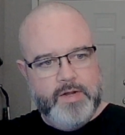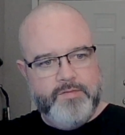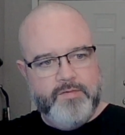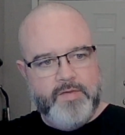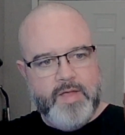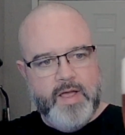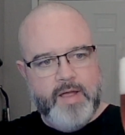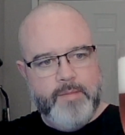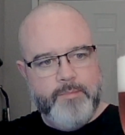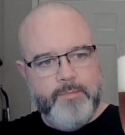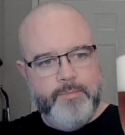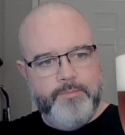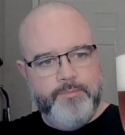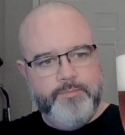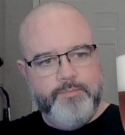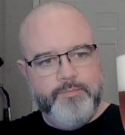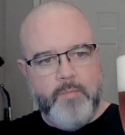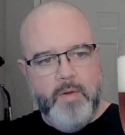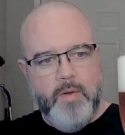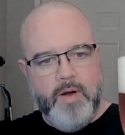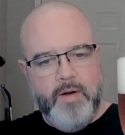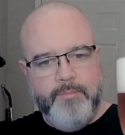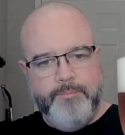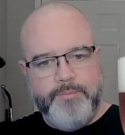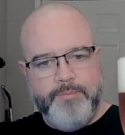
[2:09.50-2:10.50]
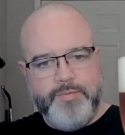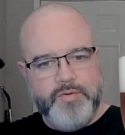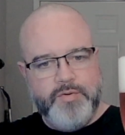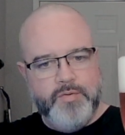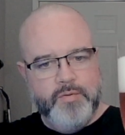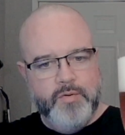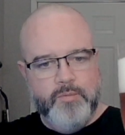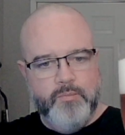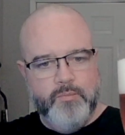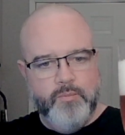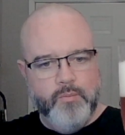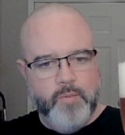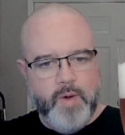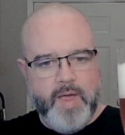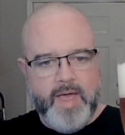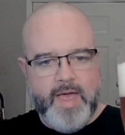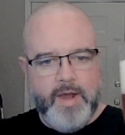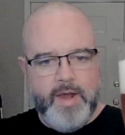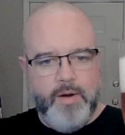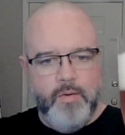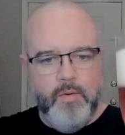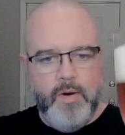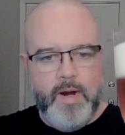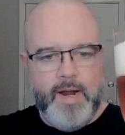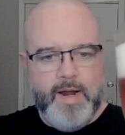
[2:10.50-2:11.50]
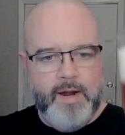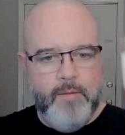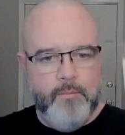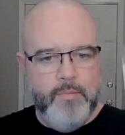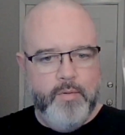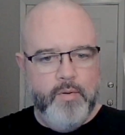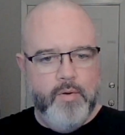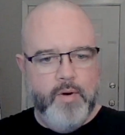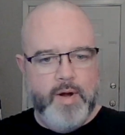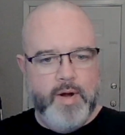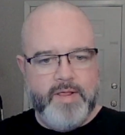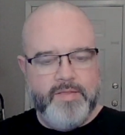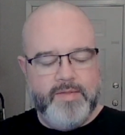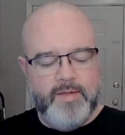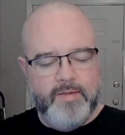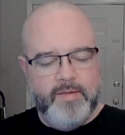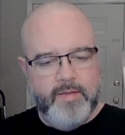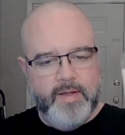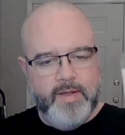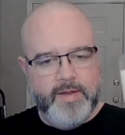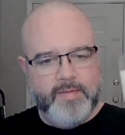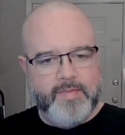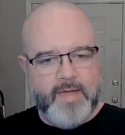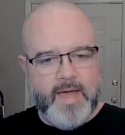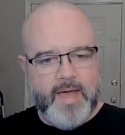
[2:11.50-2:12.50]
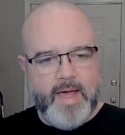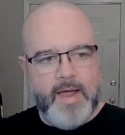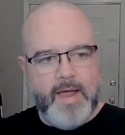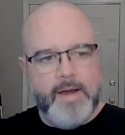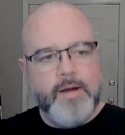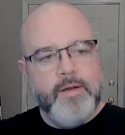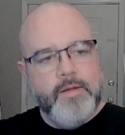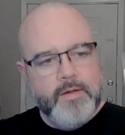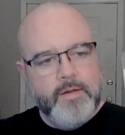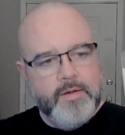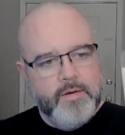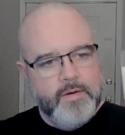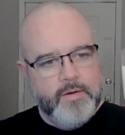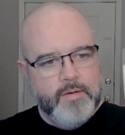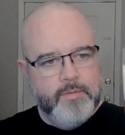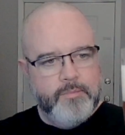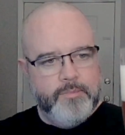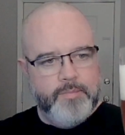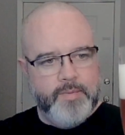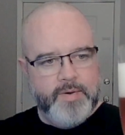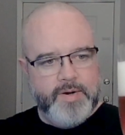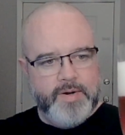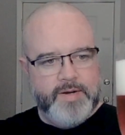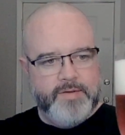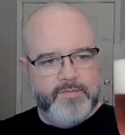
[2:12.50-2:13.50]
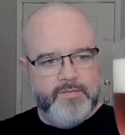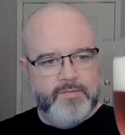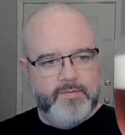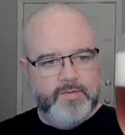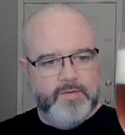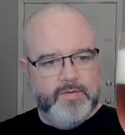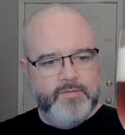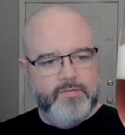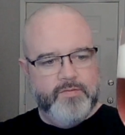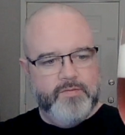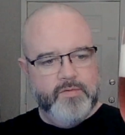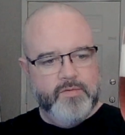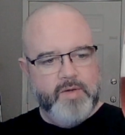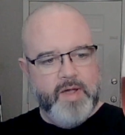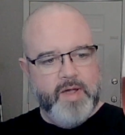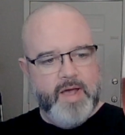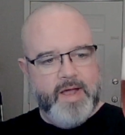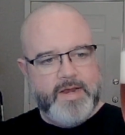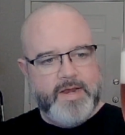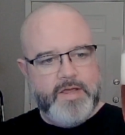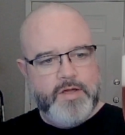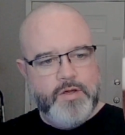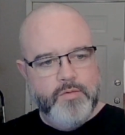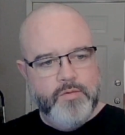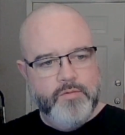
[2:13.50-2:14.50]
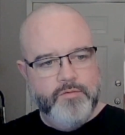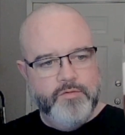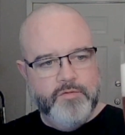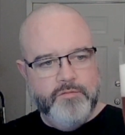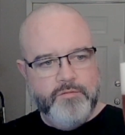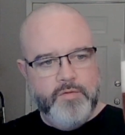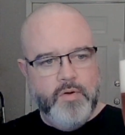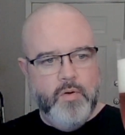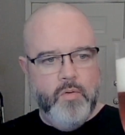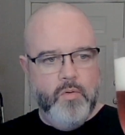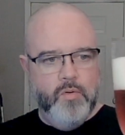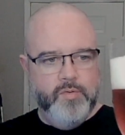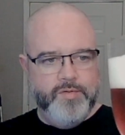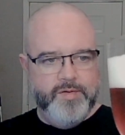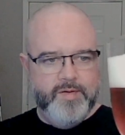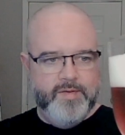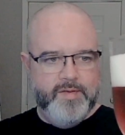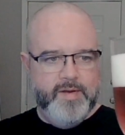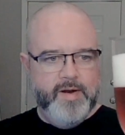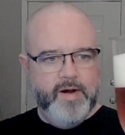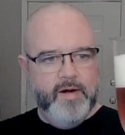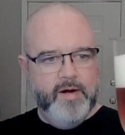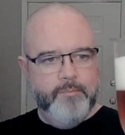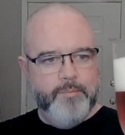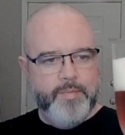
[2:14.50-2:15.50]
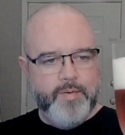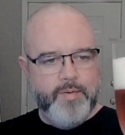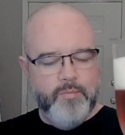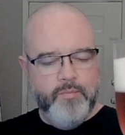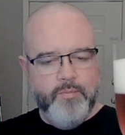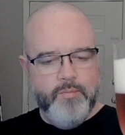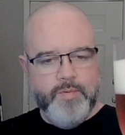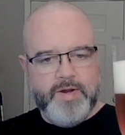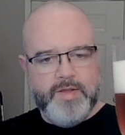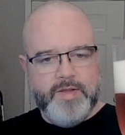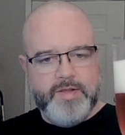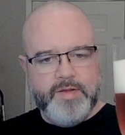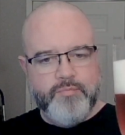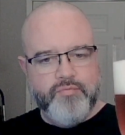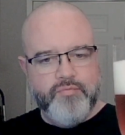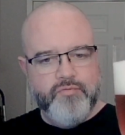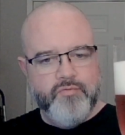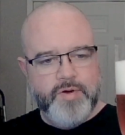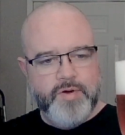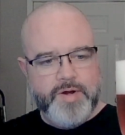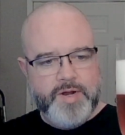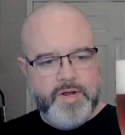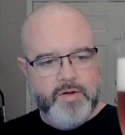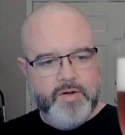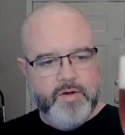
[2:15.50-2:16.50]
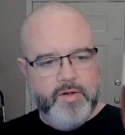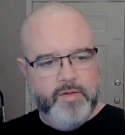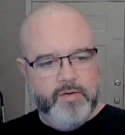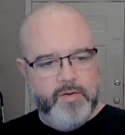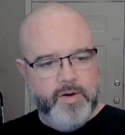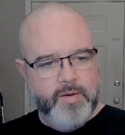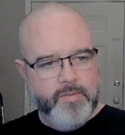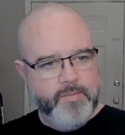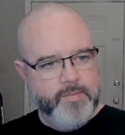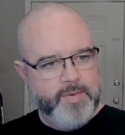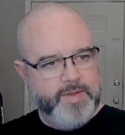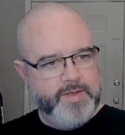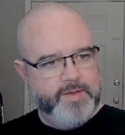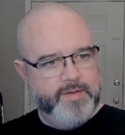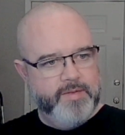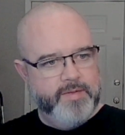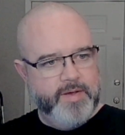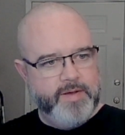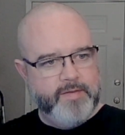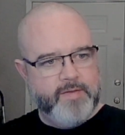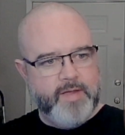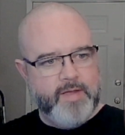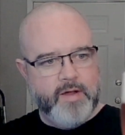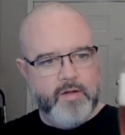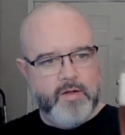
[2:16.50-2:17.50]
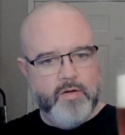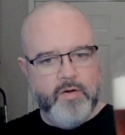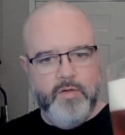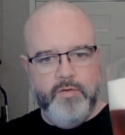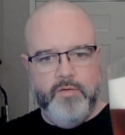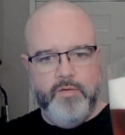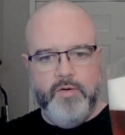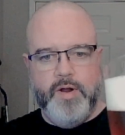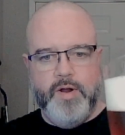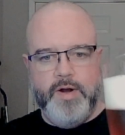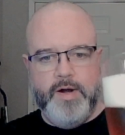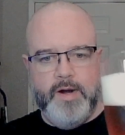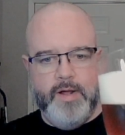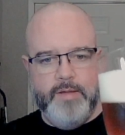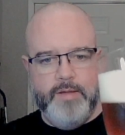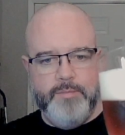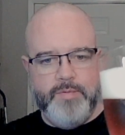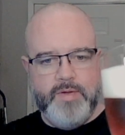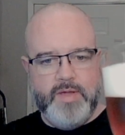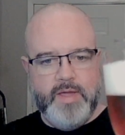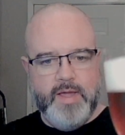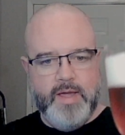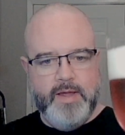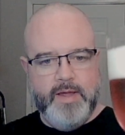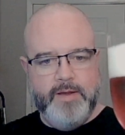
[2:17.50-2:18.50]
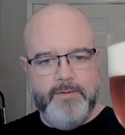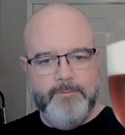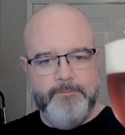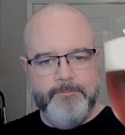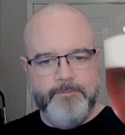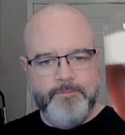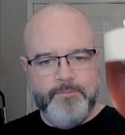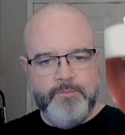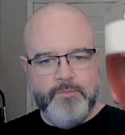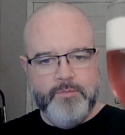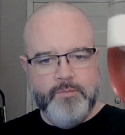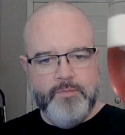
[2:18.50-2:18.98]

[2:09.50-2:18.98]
It's not a pure red or amber or anything like that, but it's still got hues of gold in there, but a really pretty color. I really like that color on an IPA.